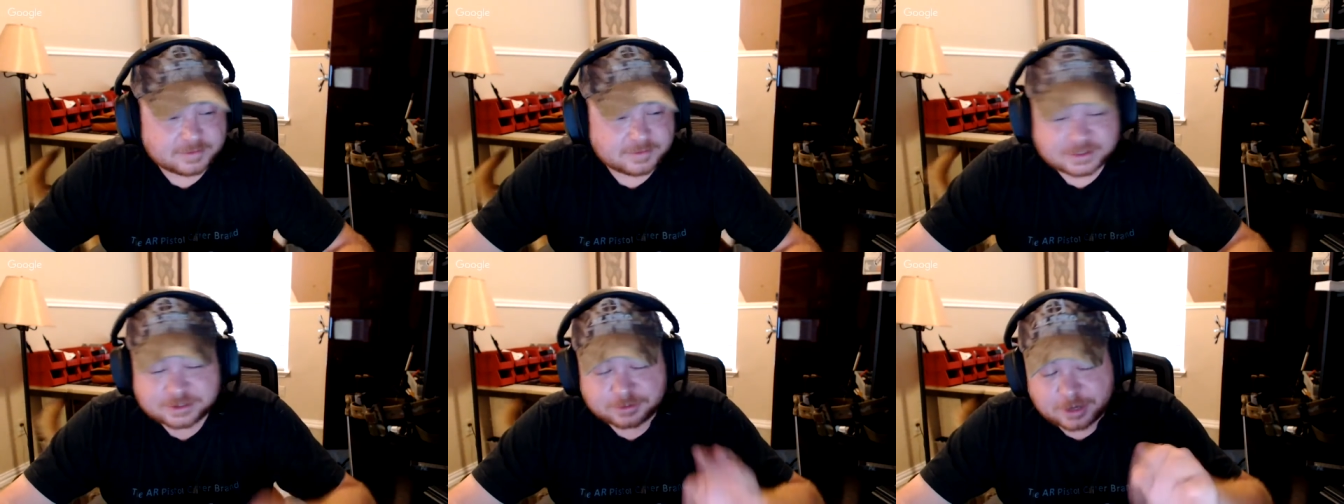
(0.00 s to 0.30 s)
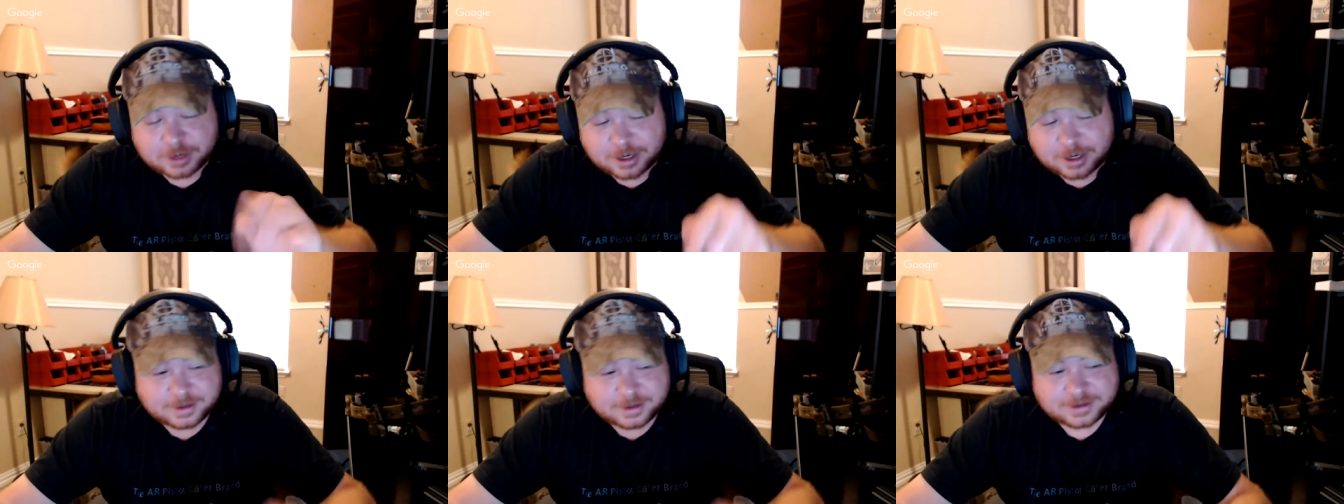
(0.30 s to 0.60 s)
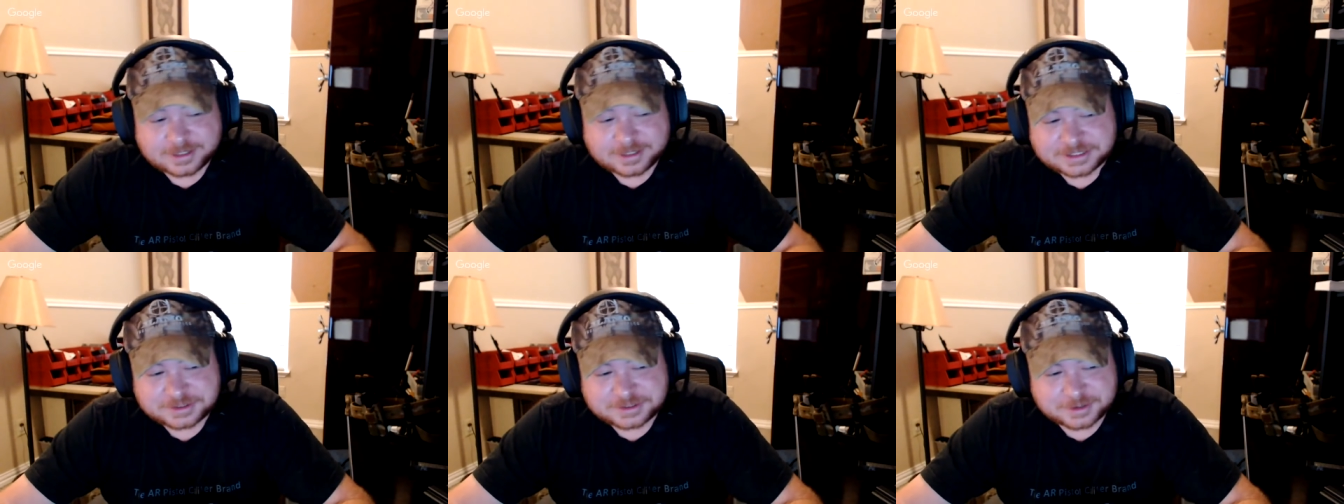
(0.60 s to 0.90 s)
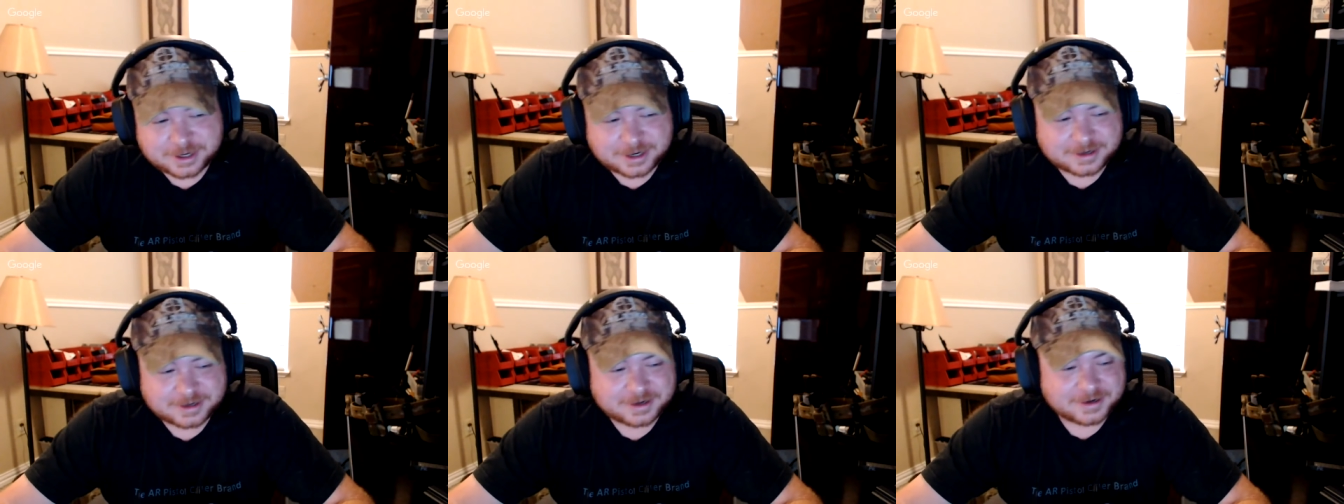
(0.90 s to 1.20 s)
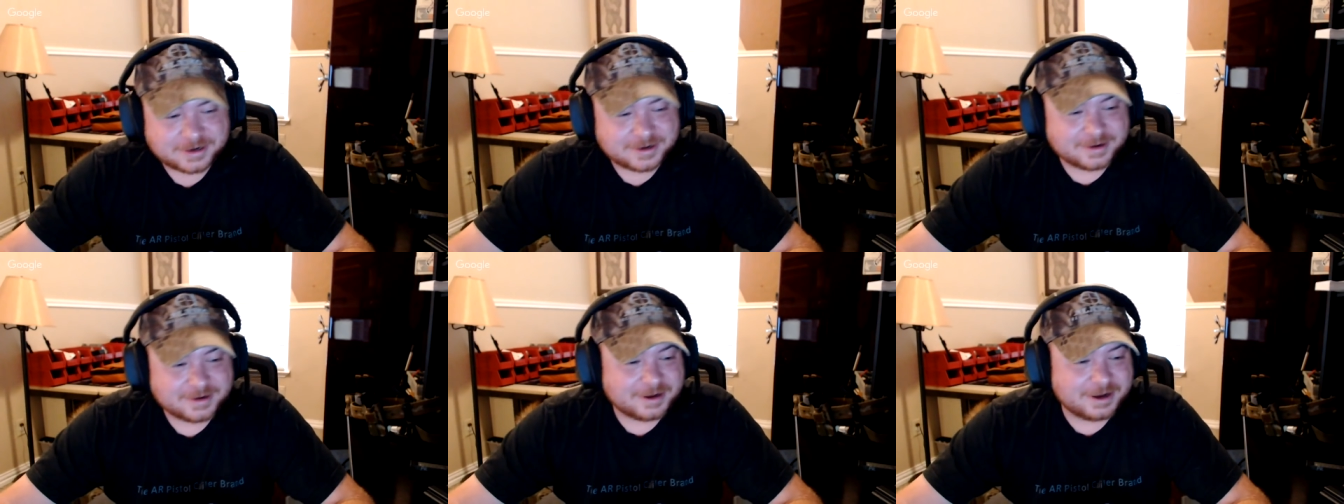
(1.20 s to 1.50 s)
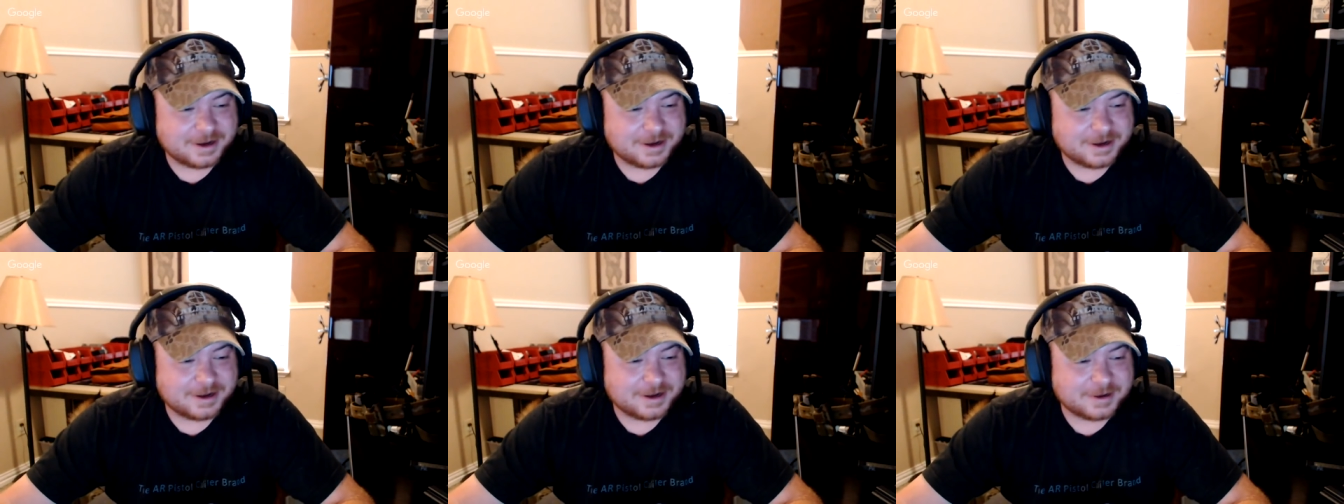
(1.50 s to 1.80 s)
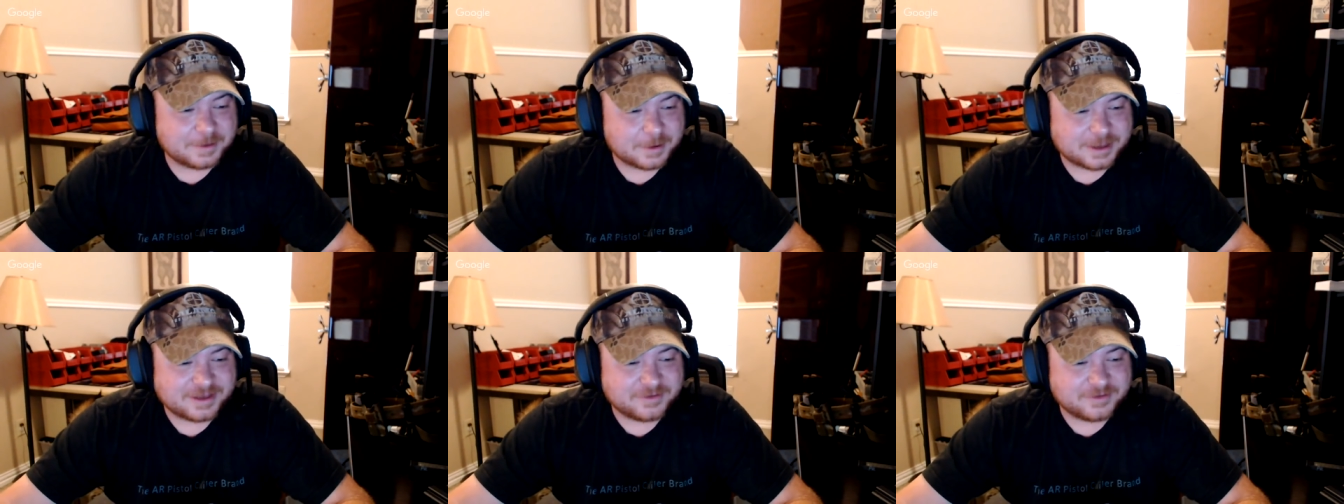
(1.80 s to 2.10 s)
disregard, disregard. Uh,
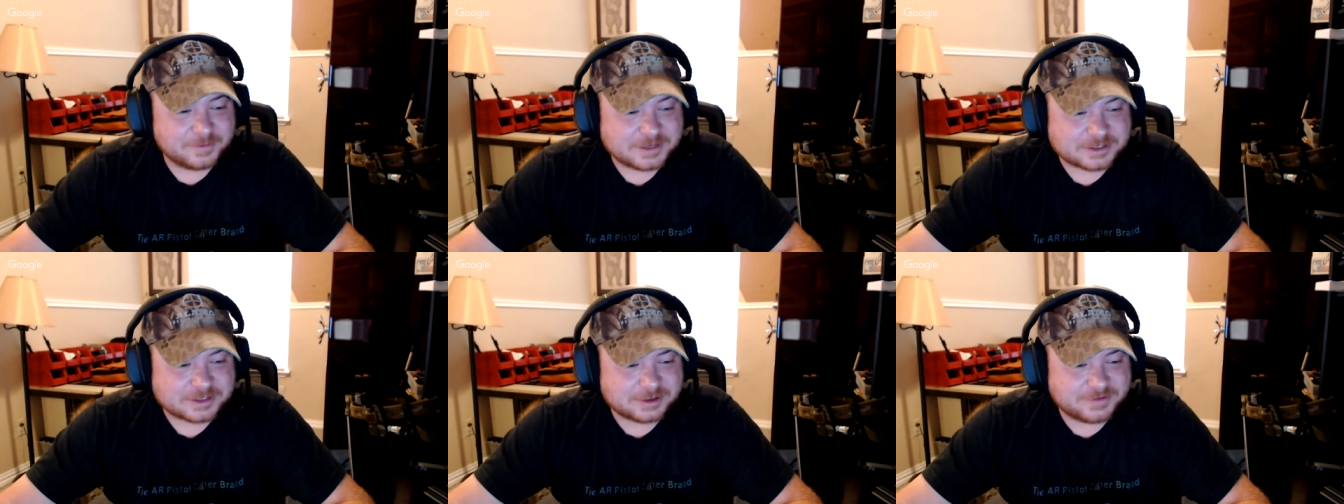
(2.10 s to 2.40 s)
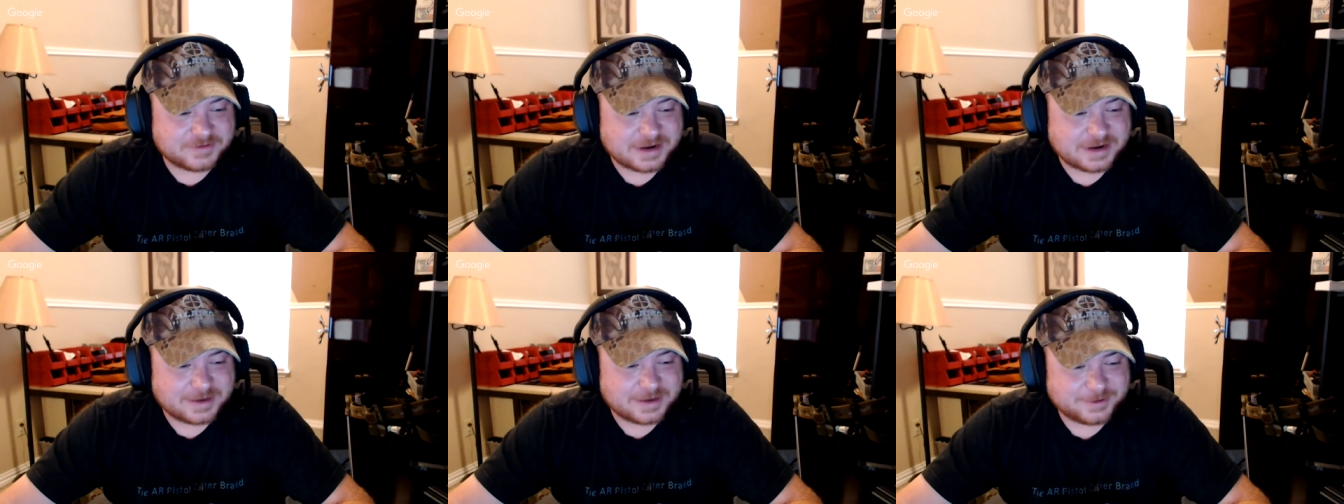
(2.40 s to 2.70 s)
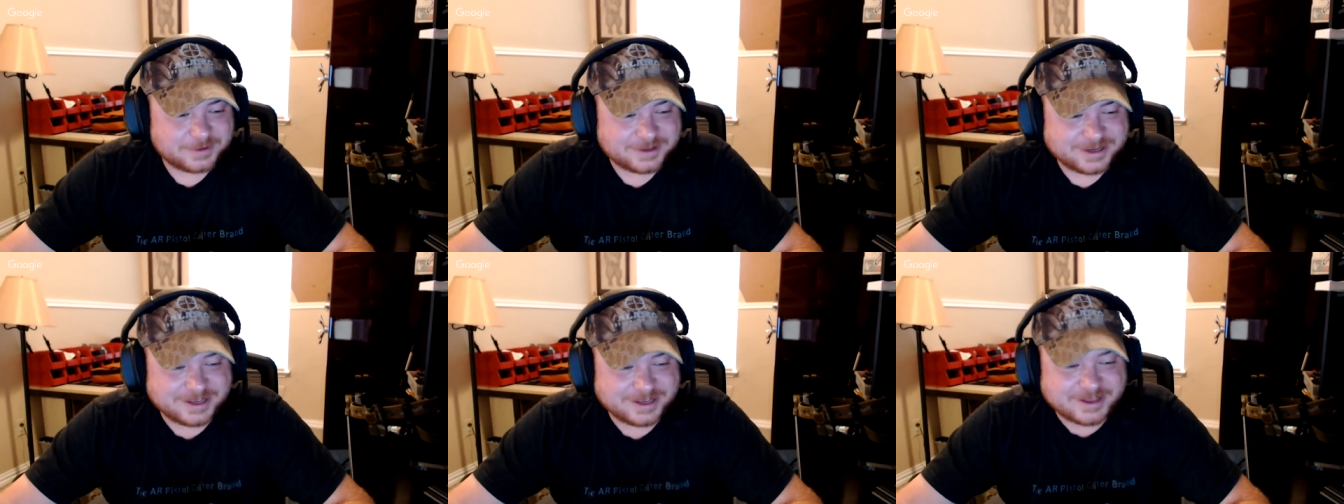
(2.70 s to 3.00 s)
give Mystery Family